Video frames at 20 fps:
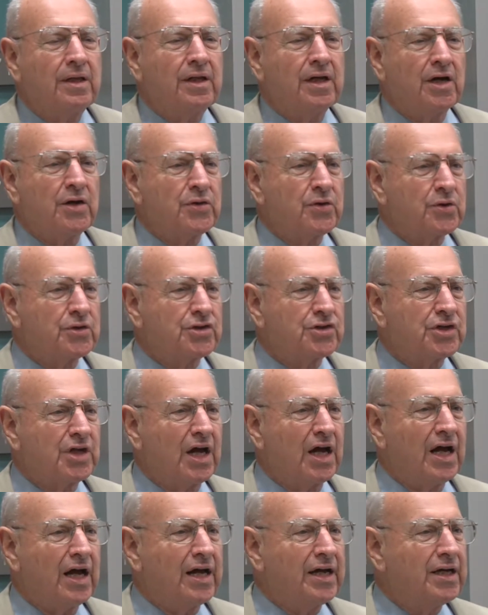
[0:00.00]
The other
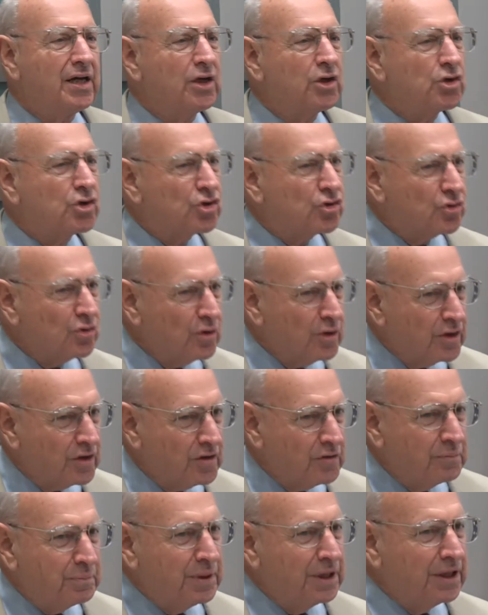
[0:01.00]
side is sort
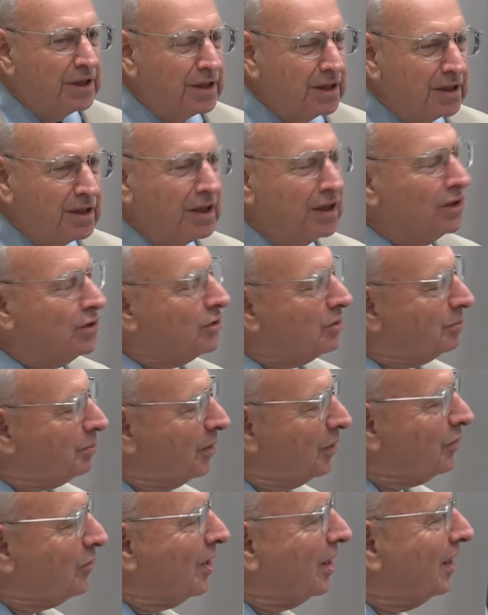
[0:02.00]
of beginning to
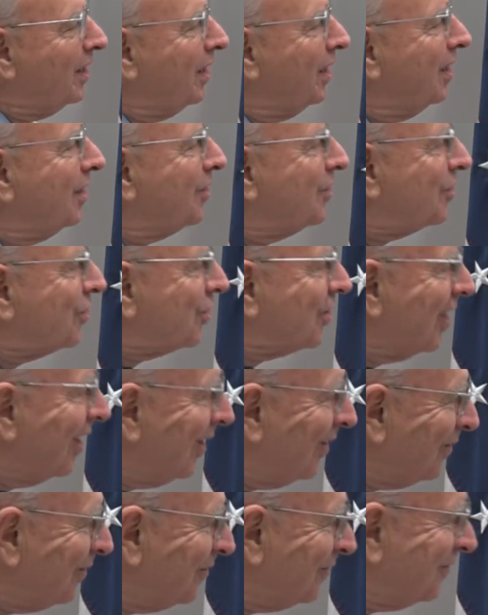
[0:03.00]
be ready
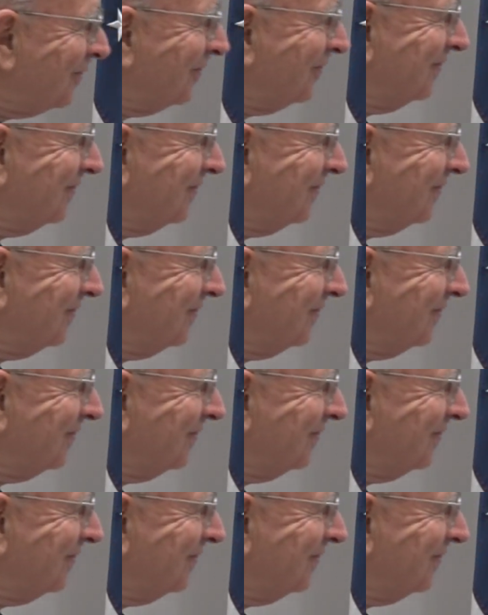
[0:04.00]
itself.